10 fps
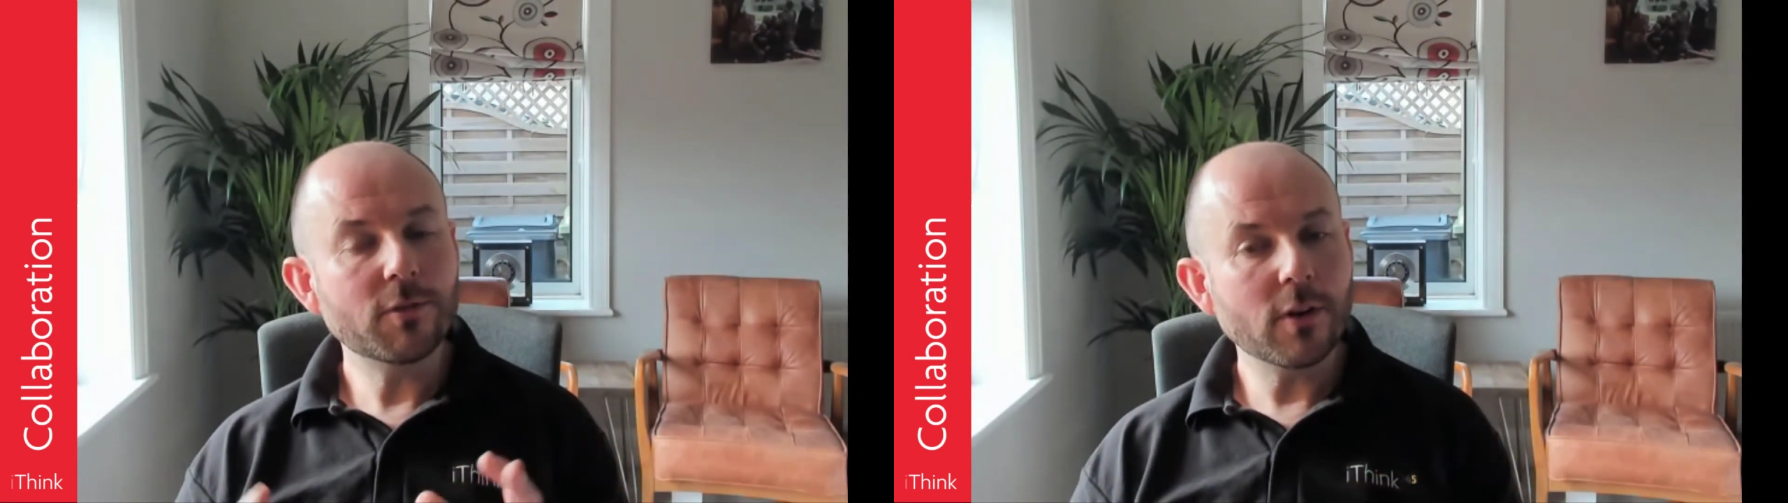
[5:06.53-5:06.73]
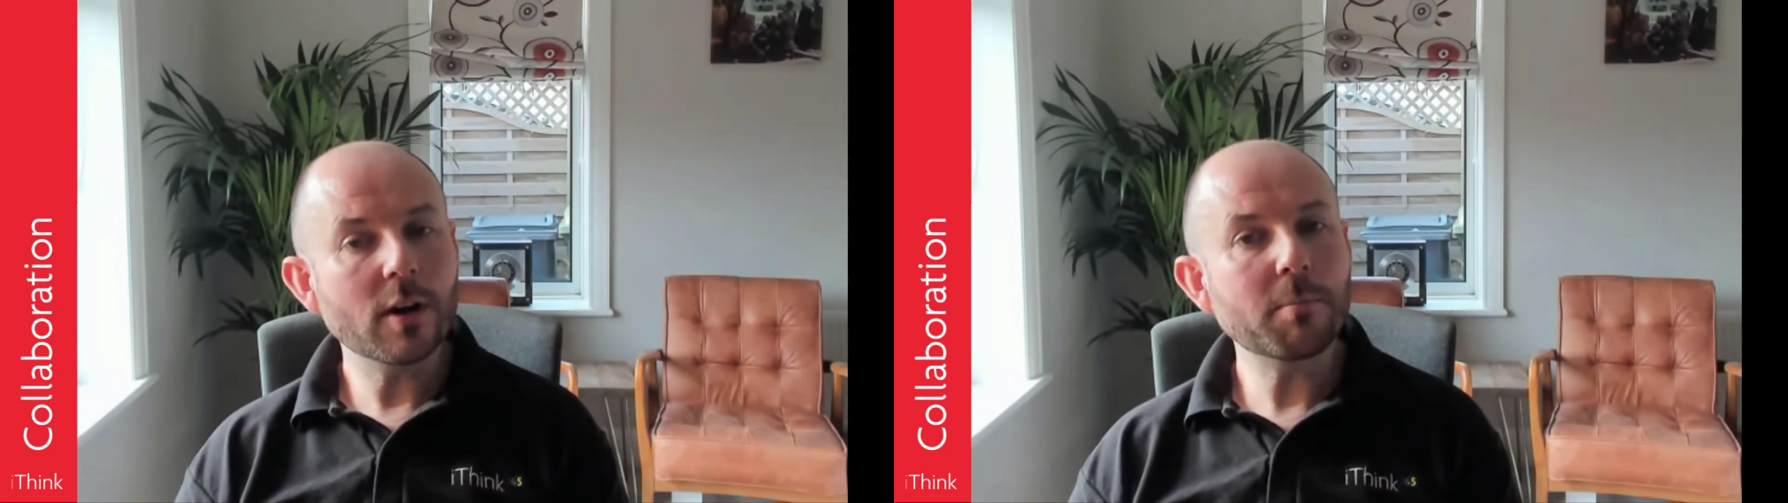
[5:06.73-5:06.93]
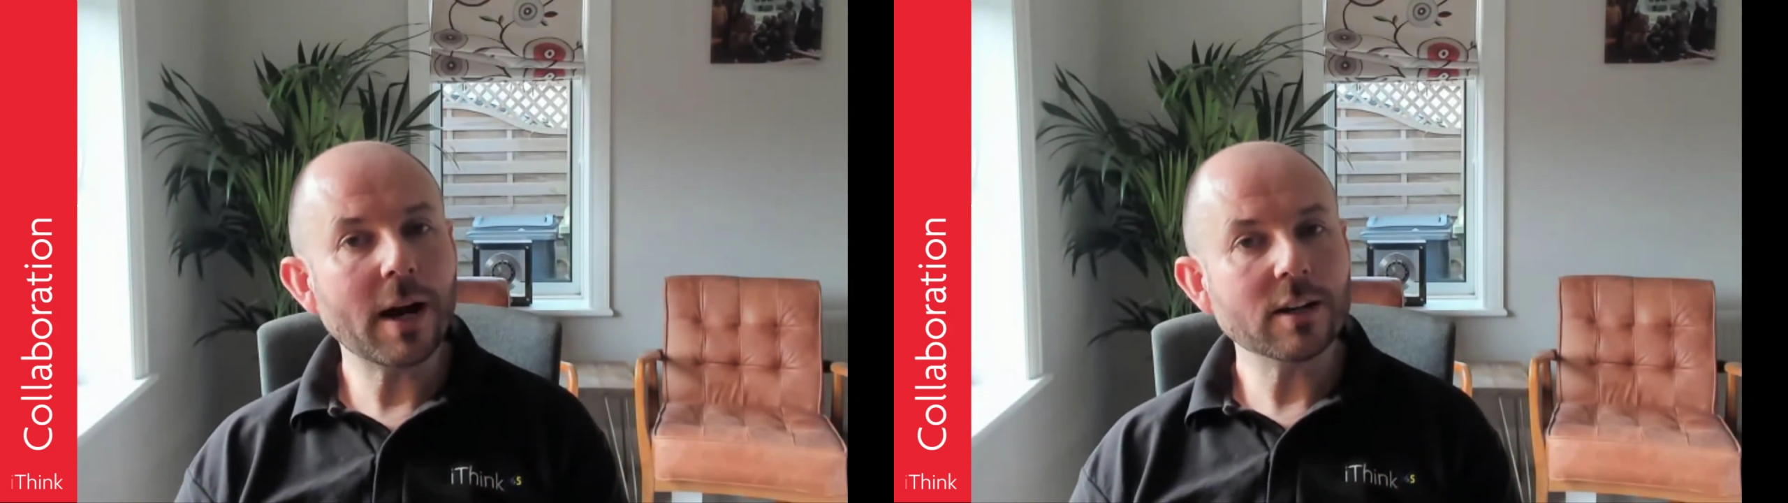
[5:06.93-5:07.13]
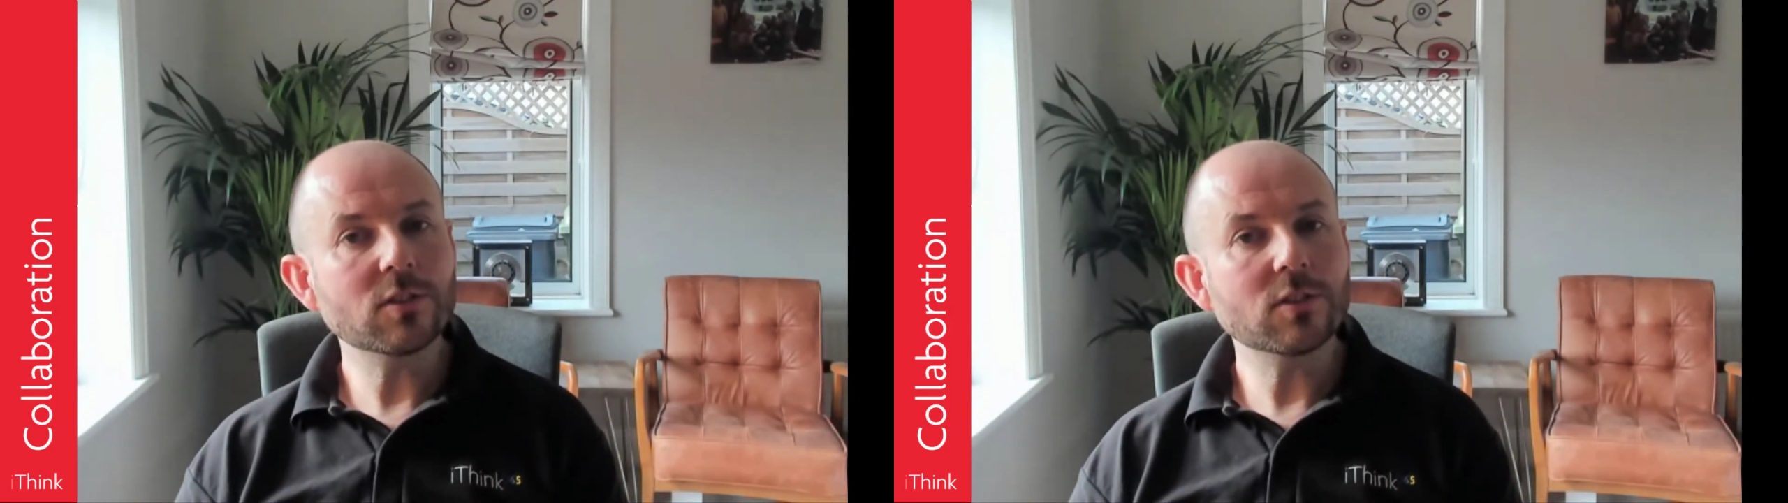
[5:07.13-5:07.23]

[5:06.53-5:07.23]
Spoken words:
referred